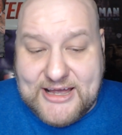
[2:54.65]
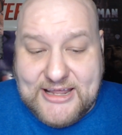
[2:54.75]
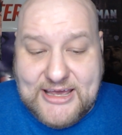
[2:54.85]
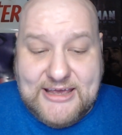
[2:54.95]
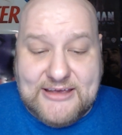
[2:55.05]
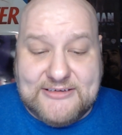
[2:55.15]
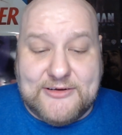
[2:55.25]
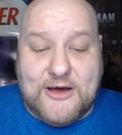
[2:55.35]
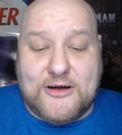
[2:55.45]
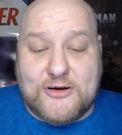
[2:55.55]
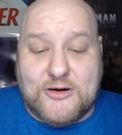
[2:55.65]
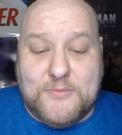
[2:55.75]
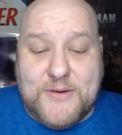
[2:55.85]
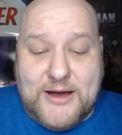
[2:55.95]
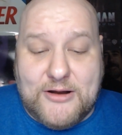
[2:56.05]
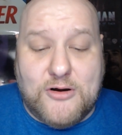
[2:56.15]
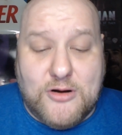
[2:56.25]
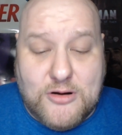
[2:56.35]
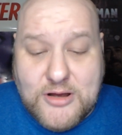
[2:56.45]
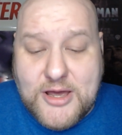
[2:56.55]
and he saw
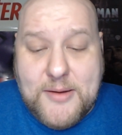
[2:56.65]
her